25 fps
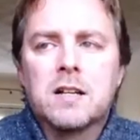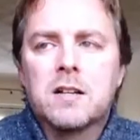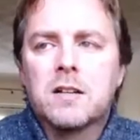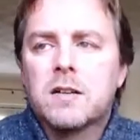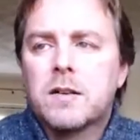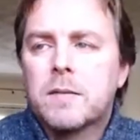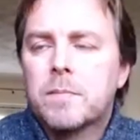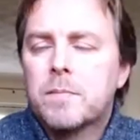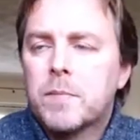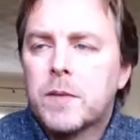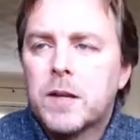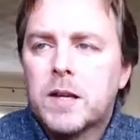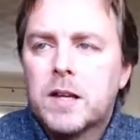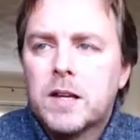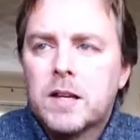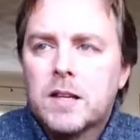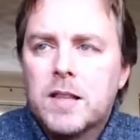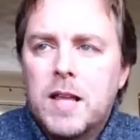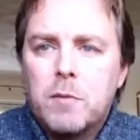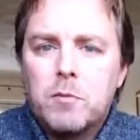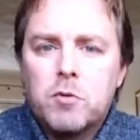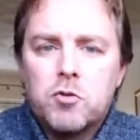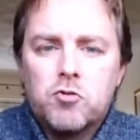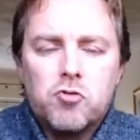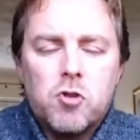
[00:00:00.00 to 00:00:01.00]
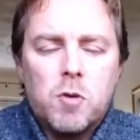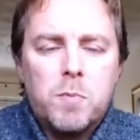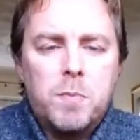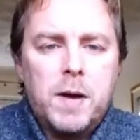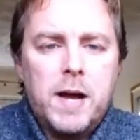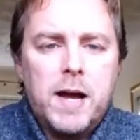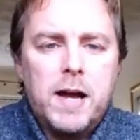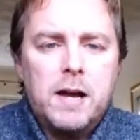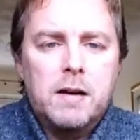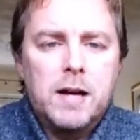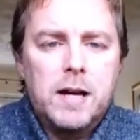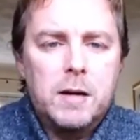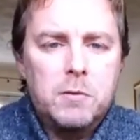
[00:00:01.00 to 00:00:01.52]
and they would drop
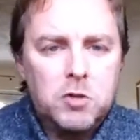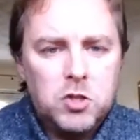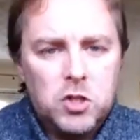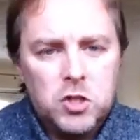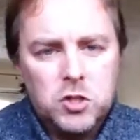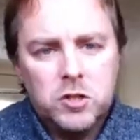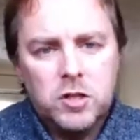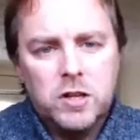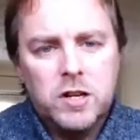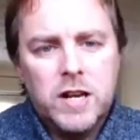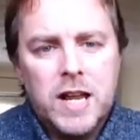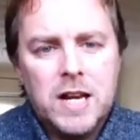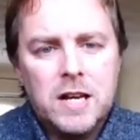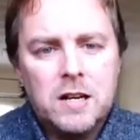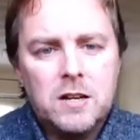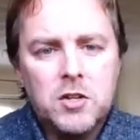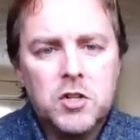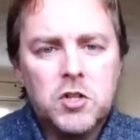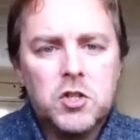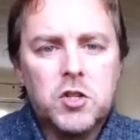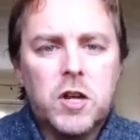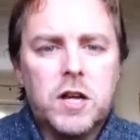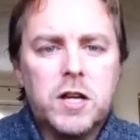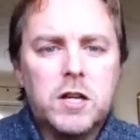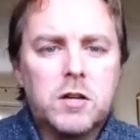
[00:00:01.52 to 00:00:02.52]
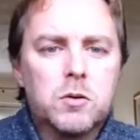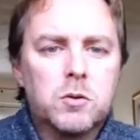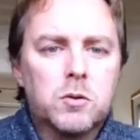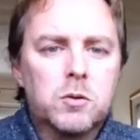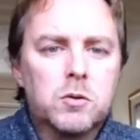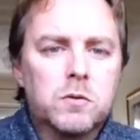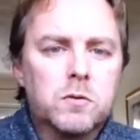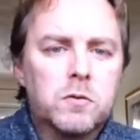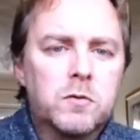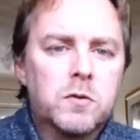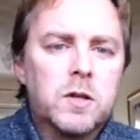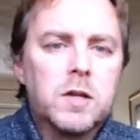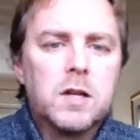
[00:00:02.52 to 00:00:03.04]
out, and it was just an endless cycle
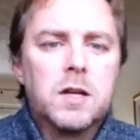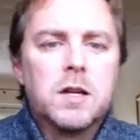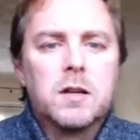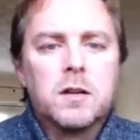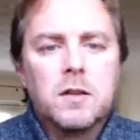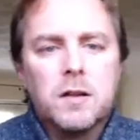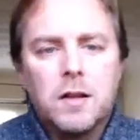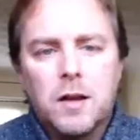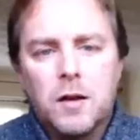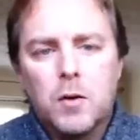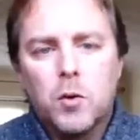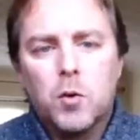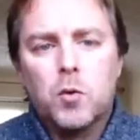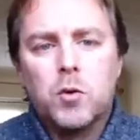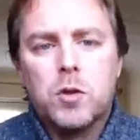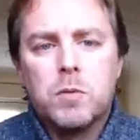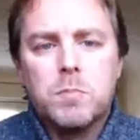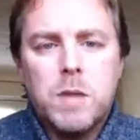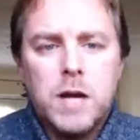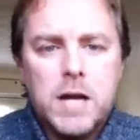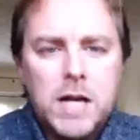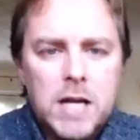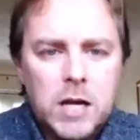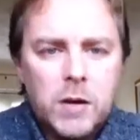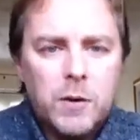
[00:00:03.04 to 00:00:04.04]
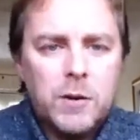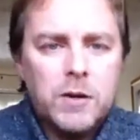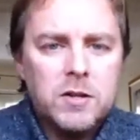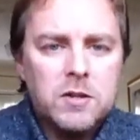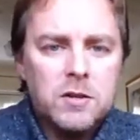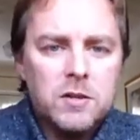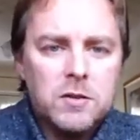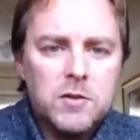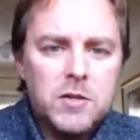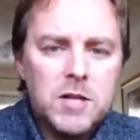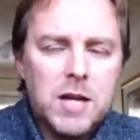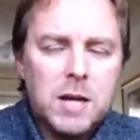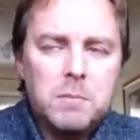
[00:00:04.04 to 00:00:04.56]
of all the money going to
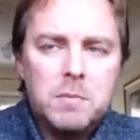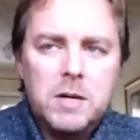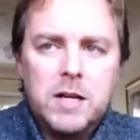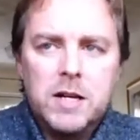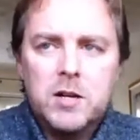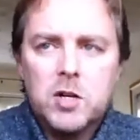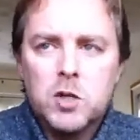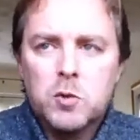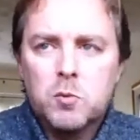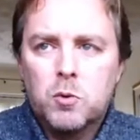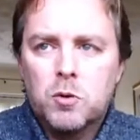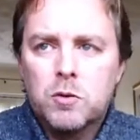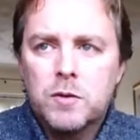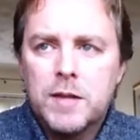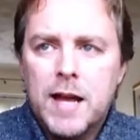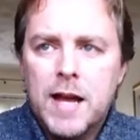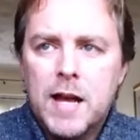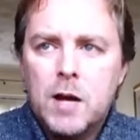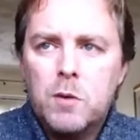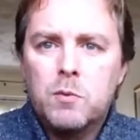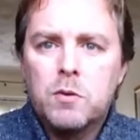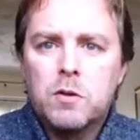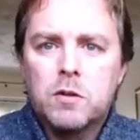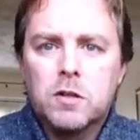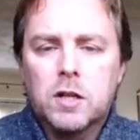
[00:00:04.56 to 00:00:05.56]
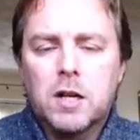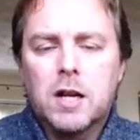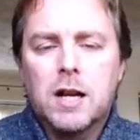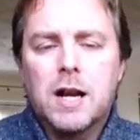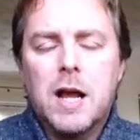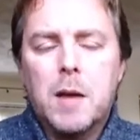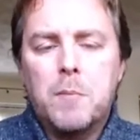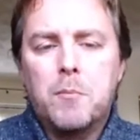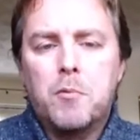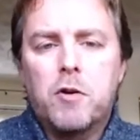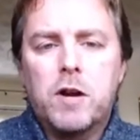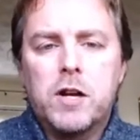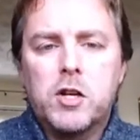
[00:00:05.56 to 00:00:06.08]
the same leaders. Well, now with the
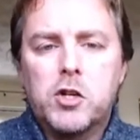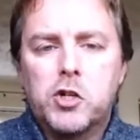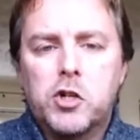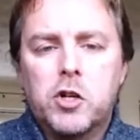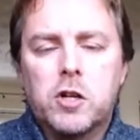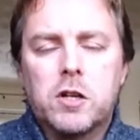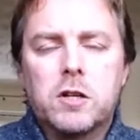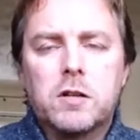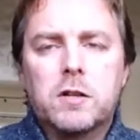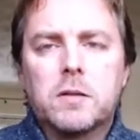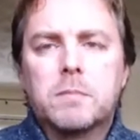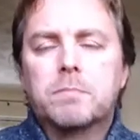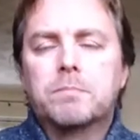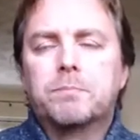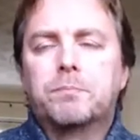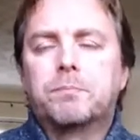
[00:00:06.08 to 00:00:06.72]
collaboration